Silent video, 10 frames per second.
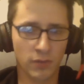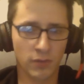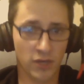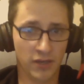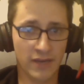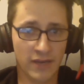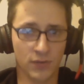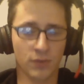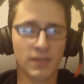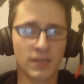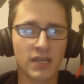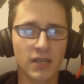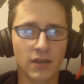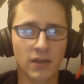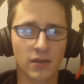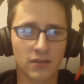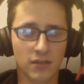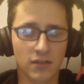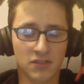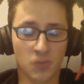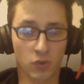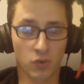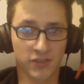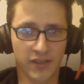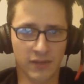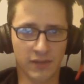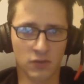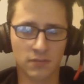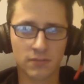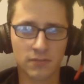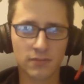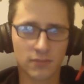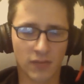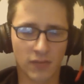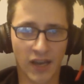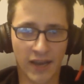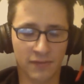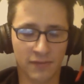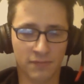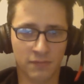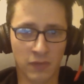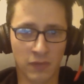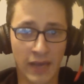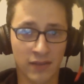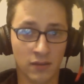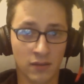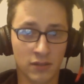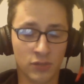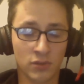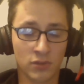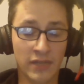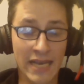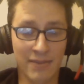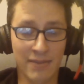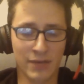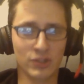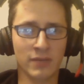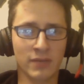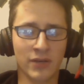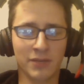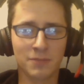mod ever. It's the worst thing ever. I have had literal nightmares about it.